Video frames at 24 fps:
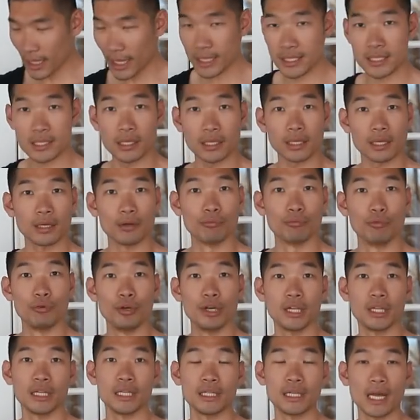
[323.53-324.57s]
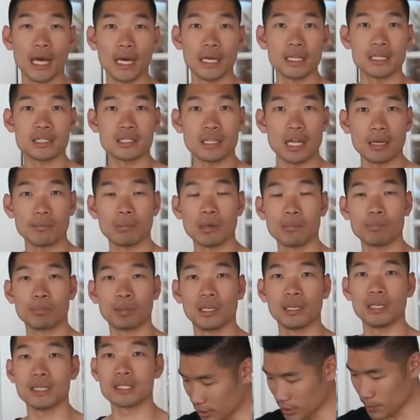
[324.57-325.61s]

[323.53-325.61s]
as like a really nice statement piece.